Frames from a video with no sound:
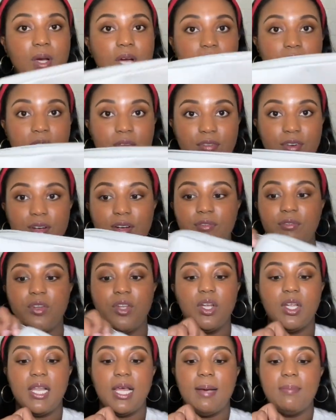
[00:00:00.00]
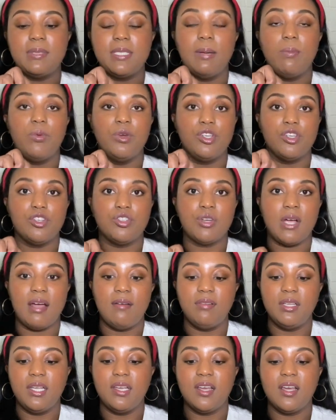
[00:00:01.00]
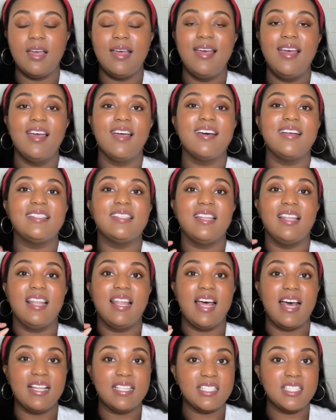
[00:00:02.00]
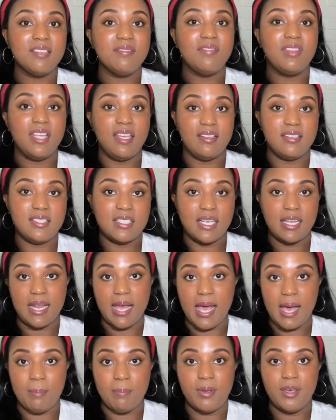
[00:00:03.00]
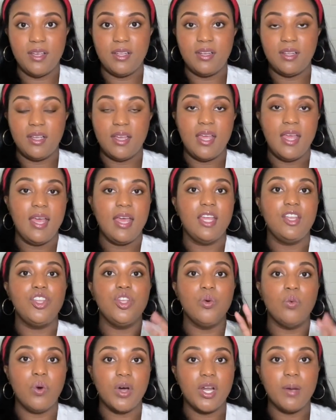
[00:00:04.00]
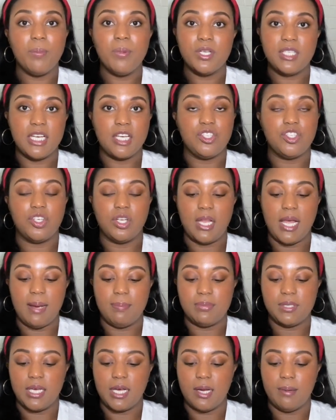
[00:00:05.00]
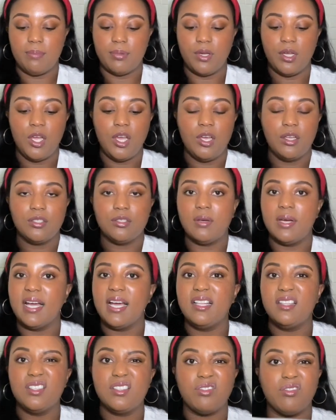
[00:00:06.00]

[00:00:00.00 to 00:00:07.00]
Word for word: cover for your laptop when you're traveling because lots of things can happen and you want to protect your laptop. So I got this